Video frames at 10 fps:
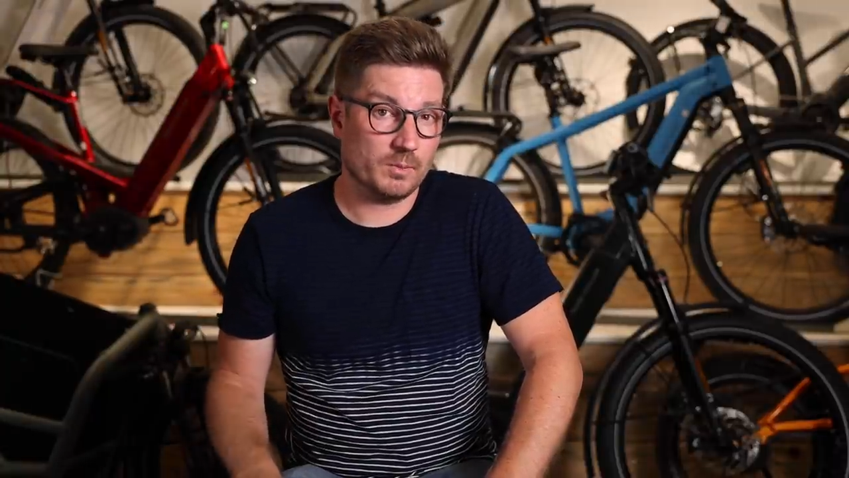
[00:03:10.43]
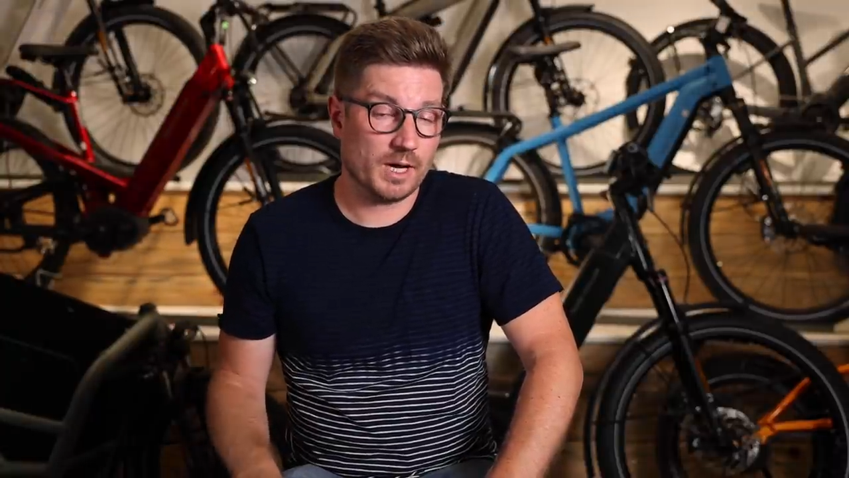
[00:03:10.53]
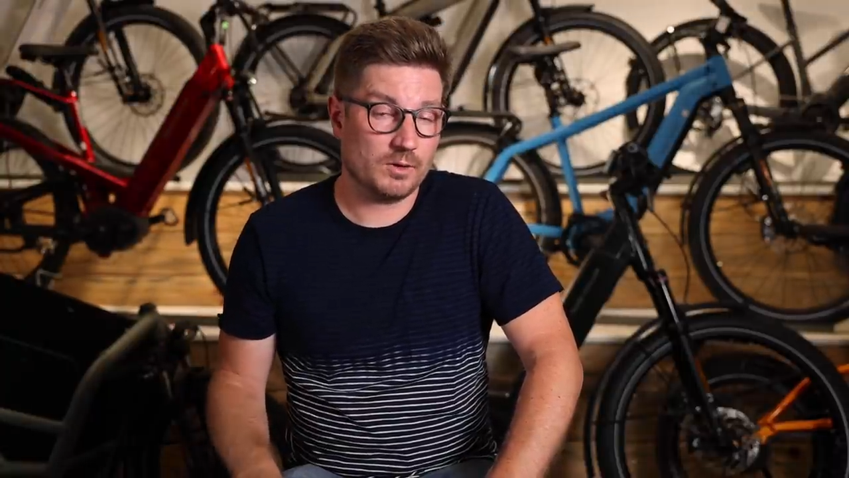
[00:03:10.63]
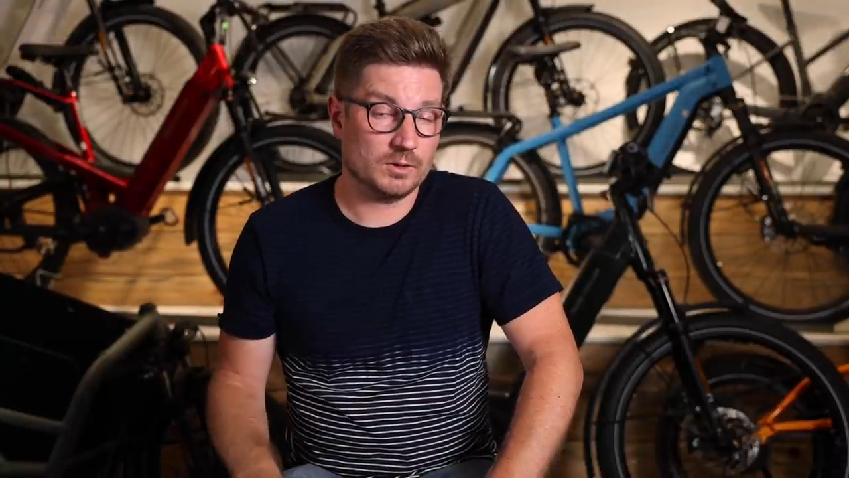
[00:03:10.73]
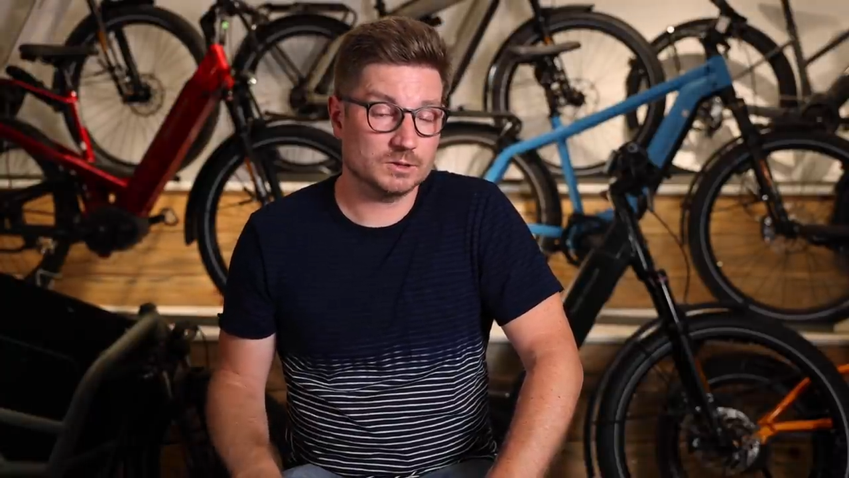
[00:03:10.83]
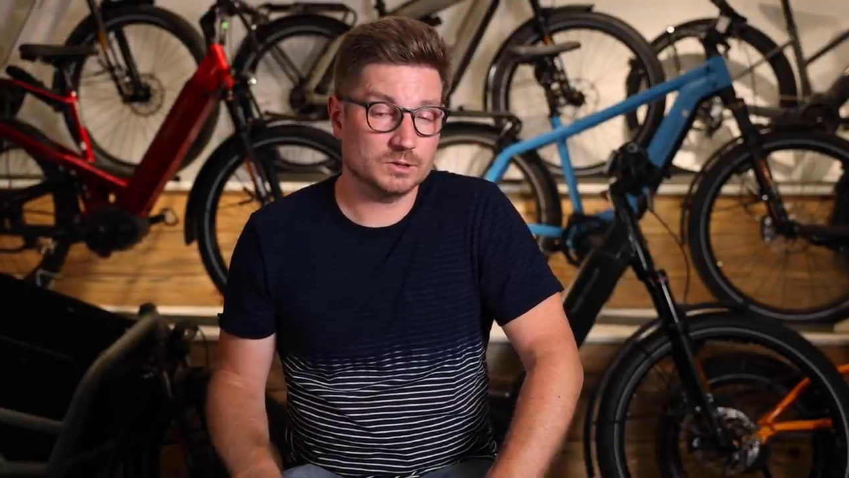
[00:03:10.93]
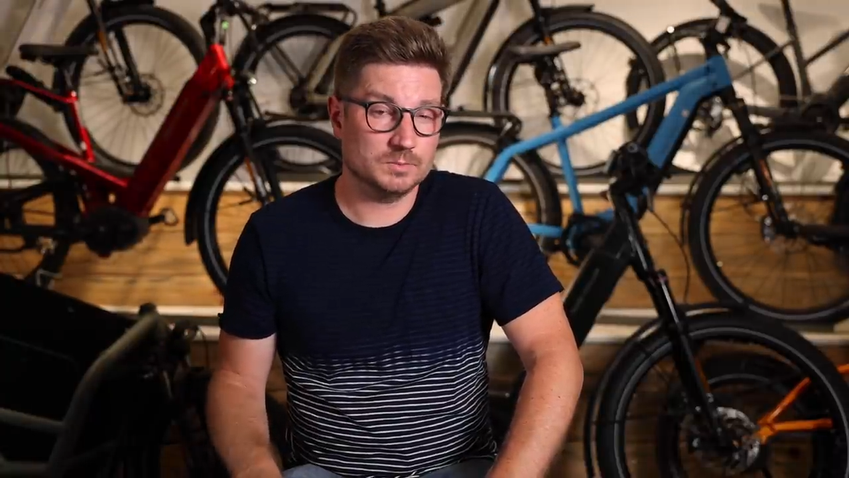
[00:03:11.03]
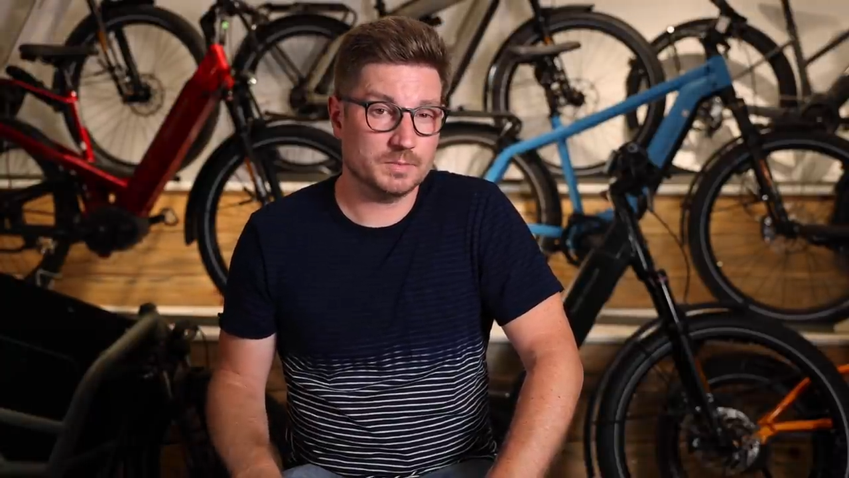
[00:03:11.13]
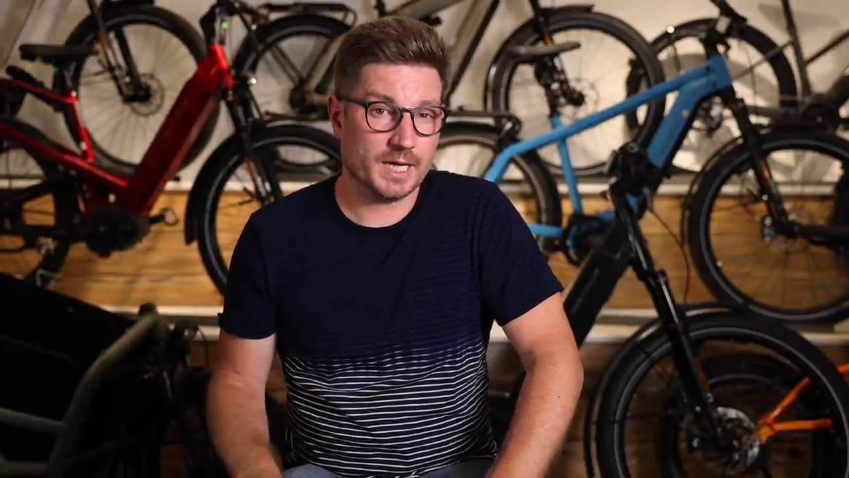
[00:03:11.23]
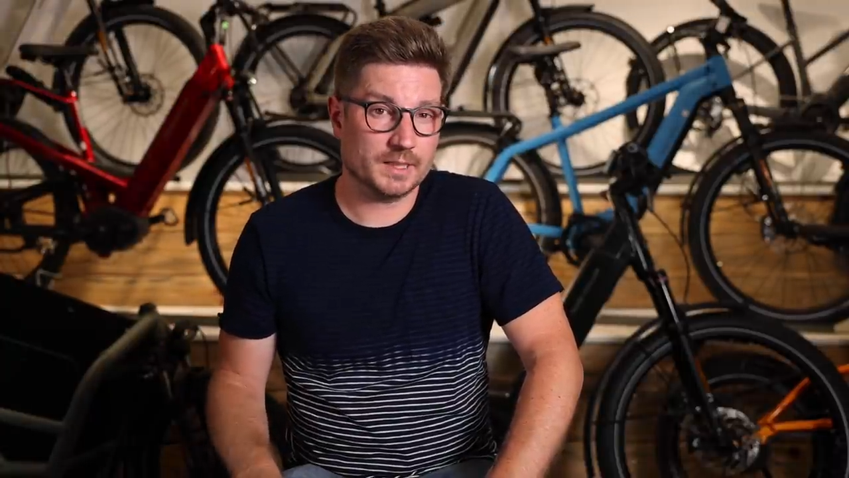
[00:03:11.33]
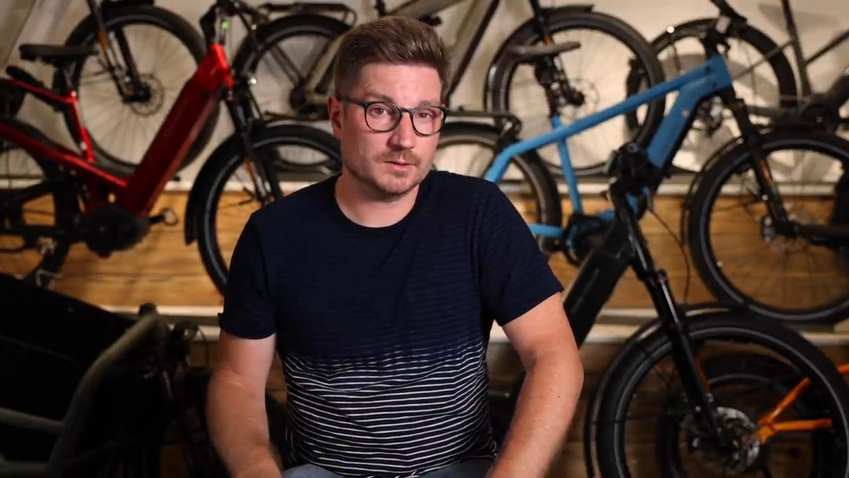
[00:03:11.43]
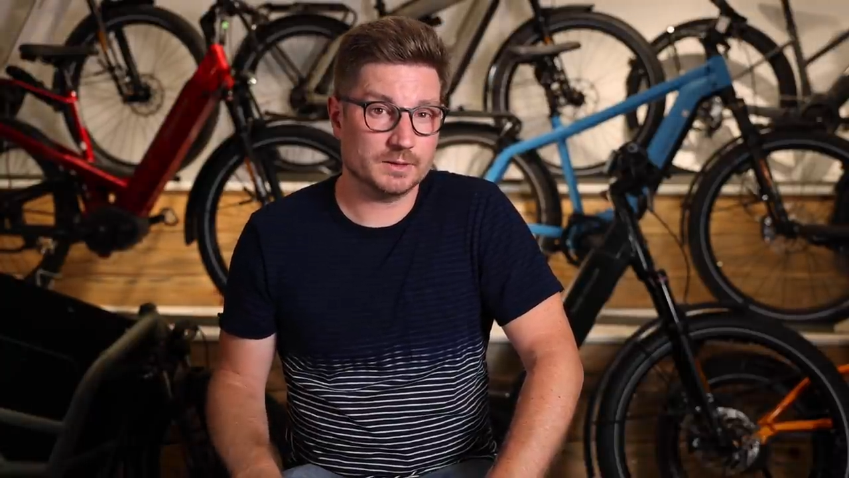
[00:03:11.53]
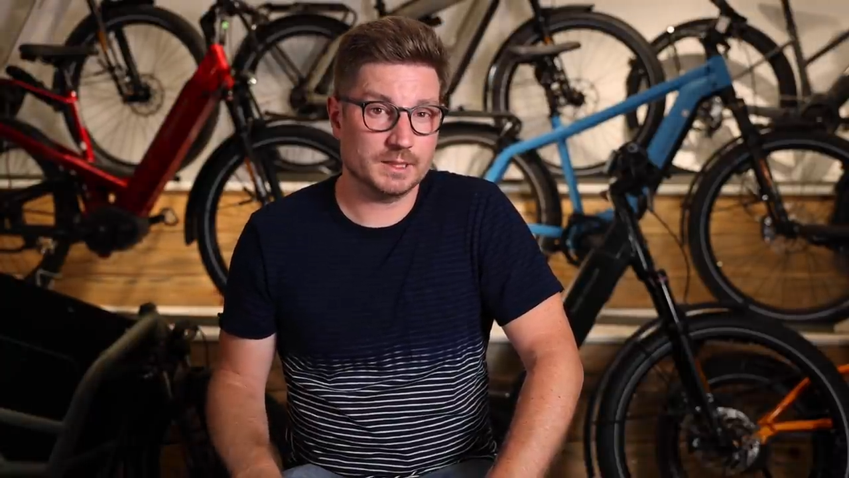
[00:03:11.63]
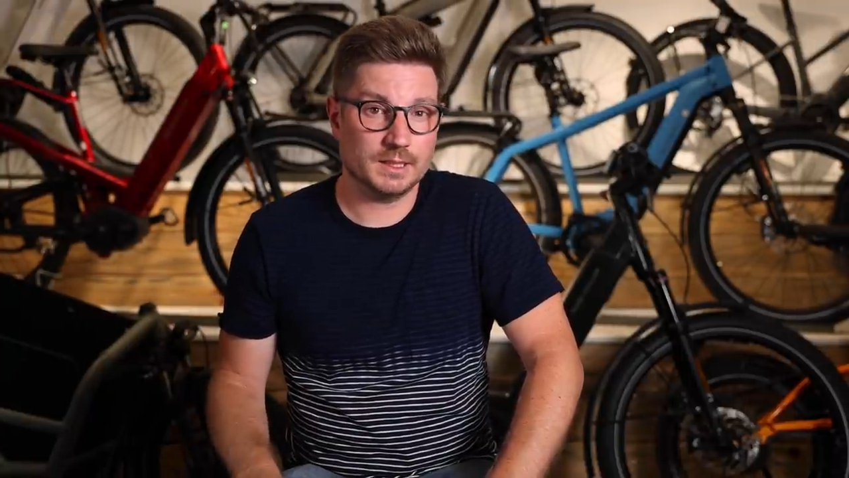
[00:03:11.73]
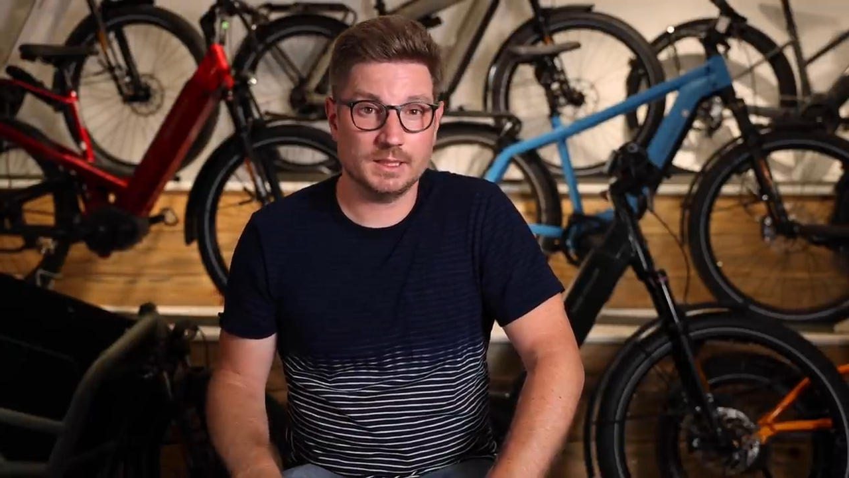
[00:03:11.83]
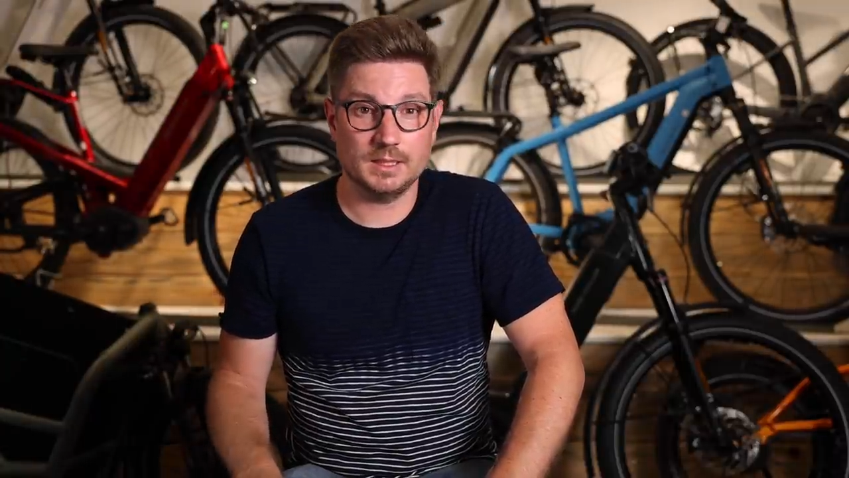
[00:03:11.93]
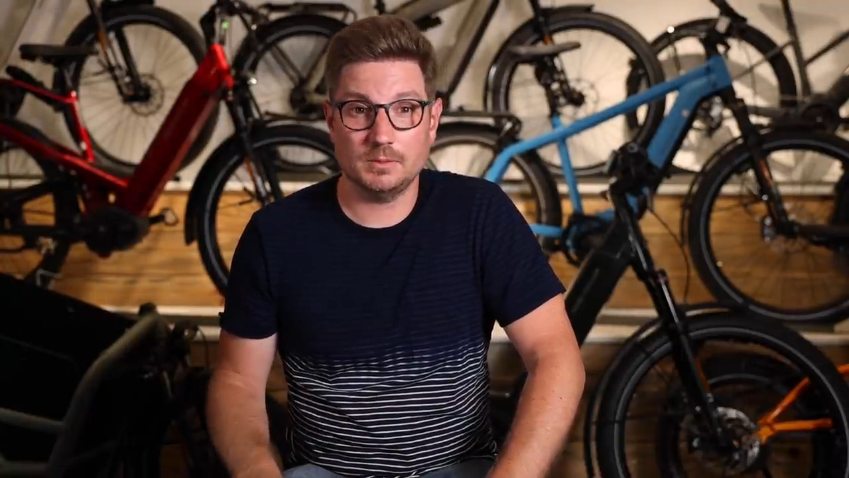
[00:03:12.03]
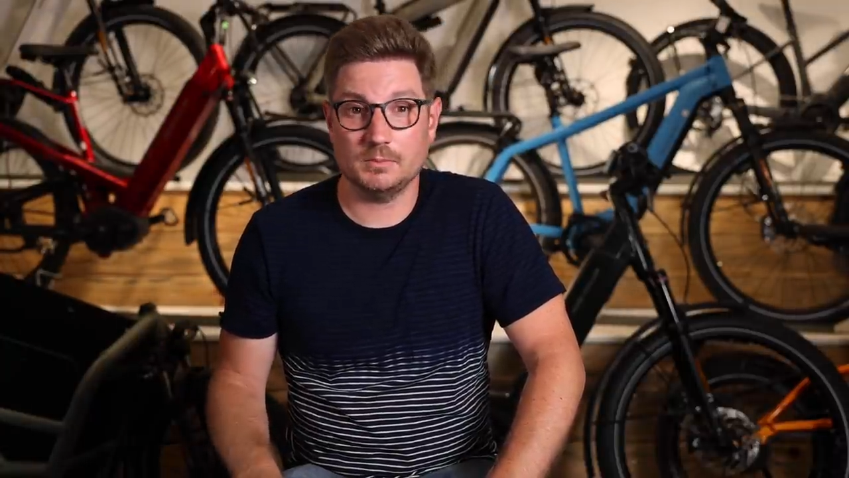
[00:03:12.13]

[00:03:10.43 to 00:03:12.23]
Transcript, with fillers: PowerTube battery,